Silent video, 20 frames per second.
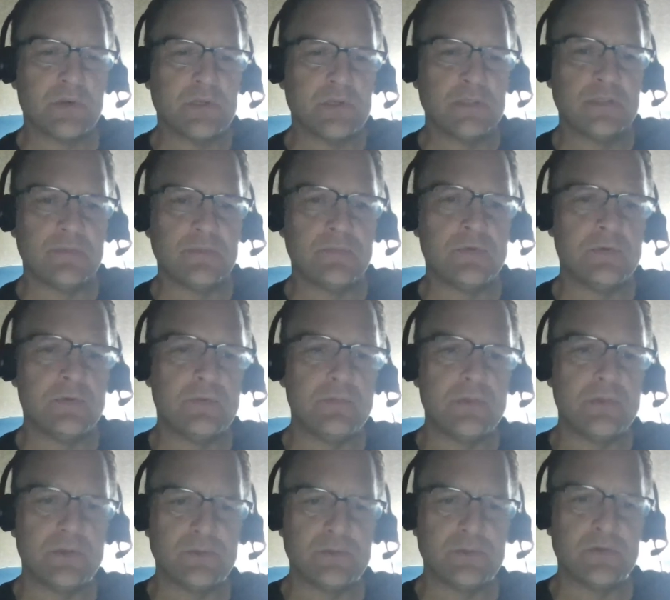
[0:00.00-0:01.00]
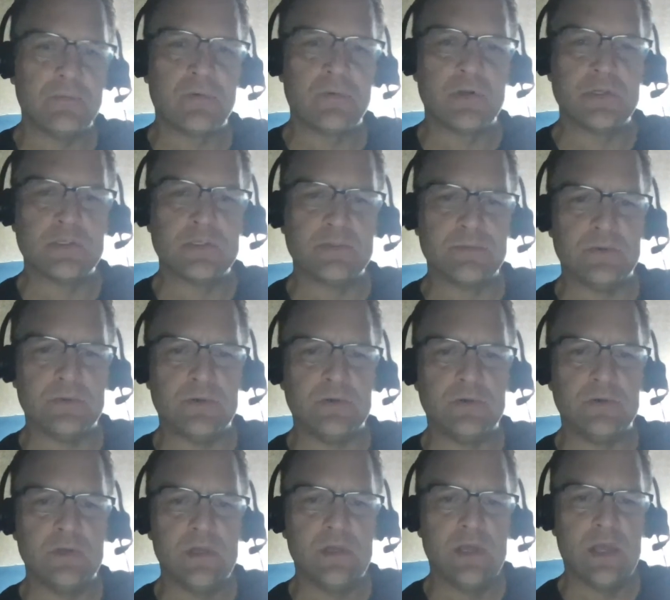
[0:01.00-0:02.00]
principal, middle school
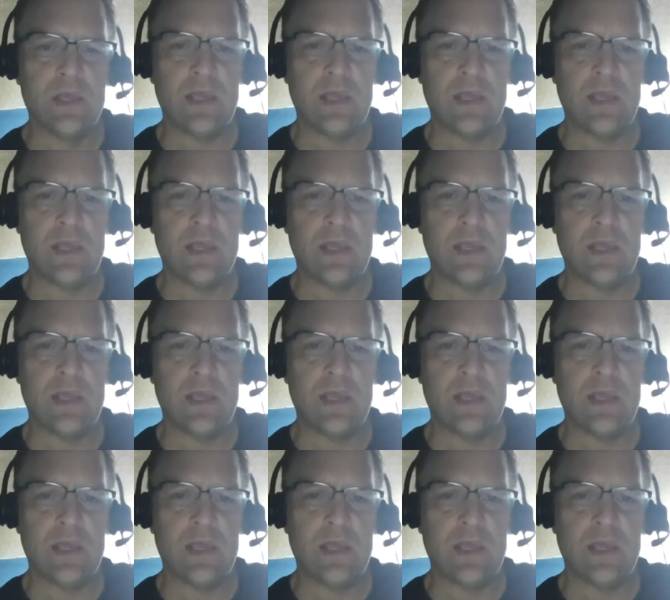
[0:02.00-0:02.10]
principal,